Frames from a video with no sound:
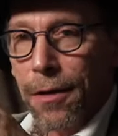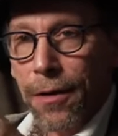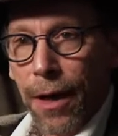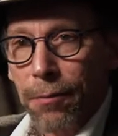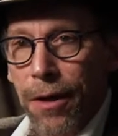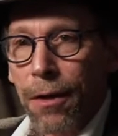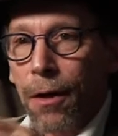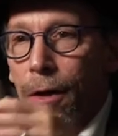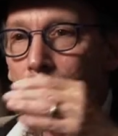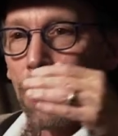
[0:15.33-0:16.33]
Namely,
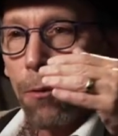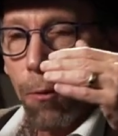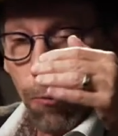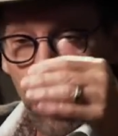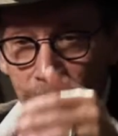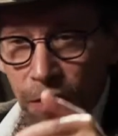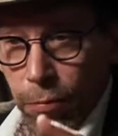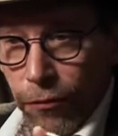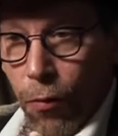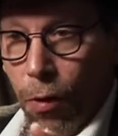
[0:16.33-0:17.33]
what I said
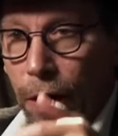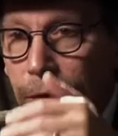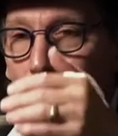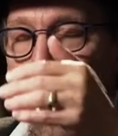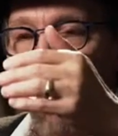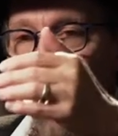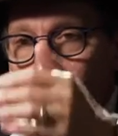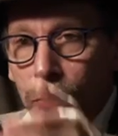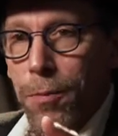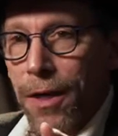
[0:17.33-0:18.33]
before, if I want
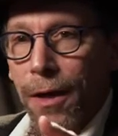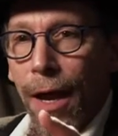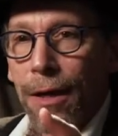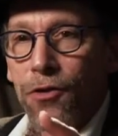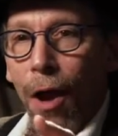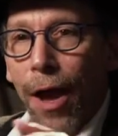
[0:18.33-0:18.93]
you to be engaged,